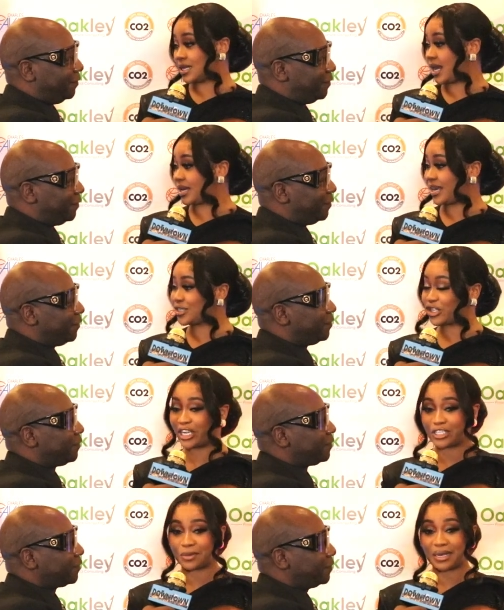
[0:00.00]
Speaker 1: a lot has
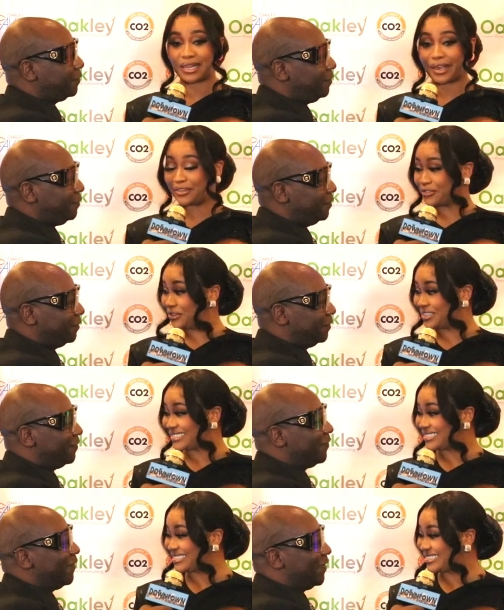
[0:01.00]
changed in my life.
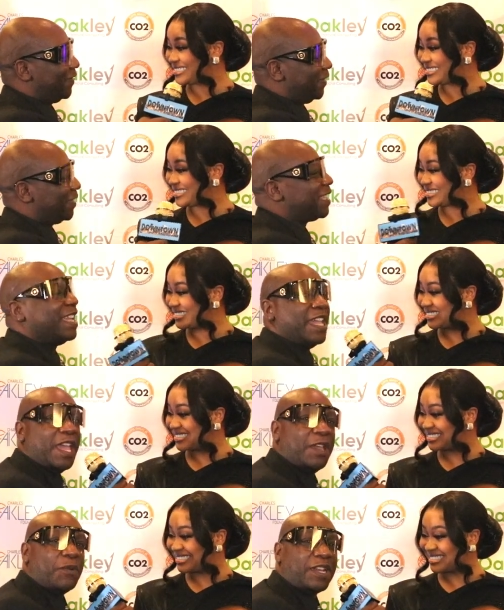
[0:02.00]

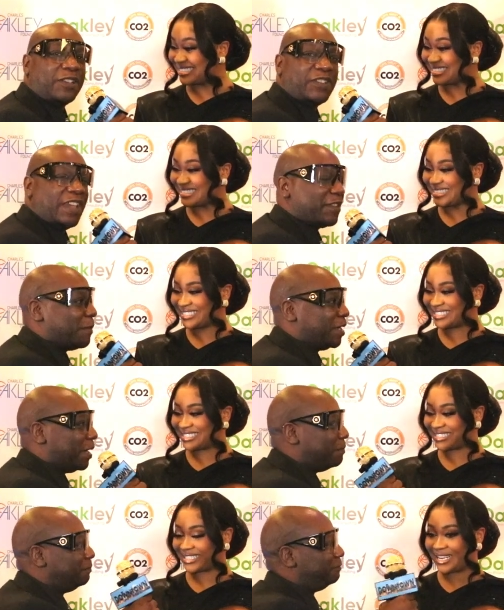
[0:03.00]
Speaker 2: And what else you have
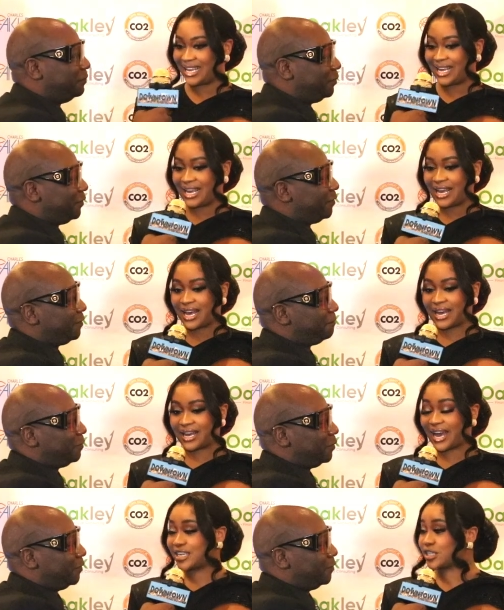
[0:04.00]
coming up?
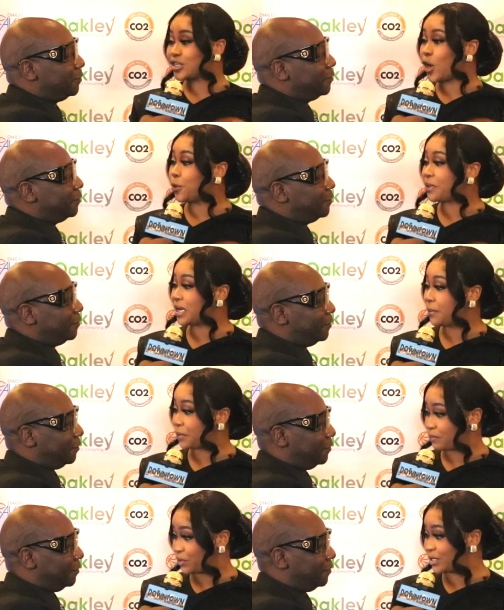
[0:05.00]
Speaker 1: I just opened
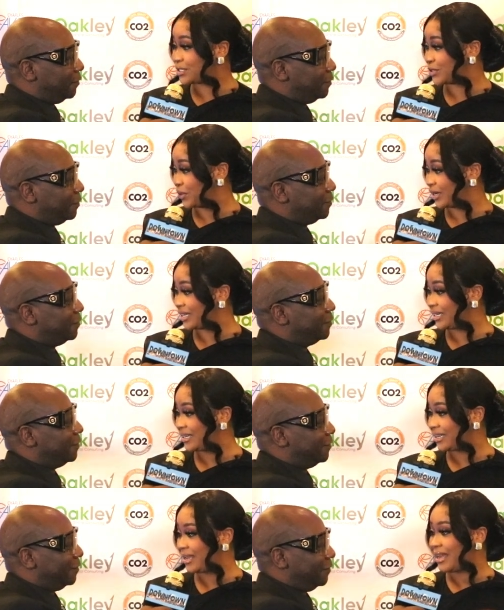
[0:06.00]
up a beauty store
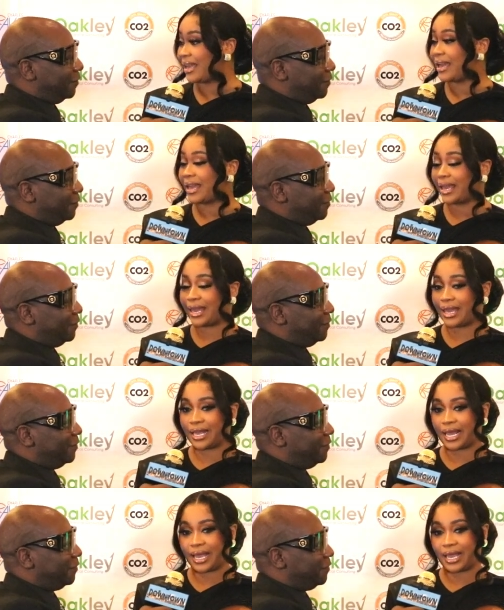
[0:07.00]

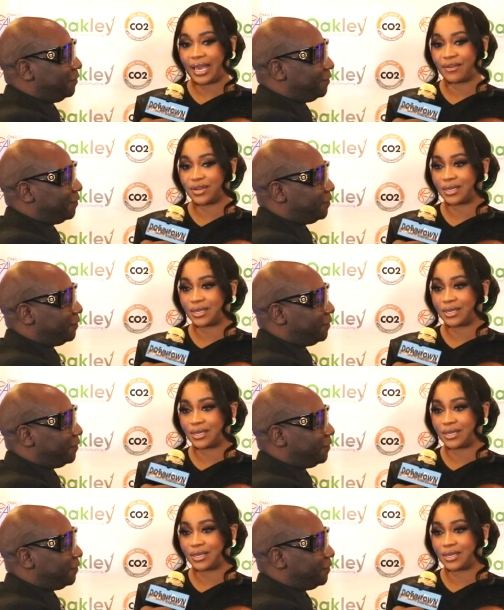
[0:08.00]
and I have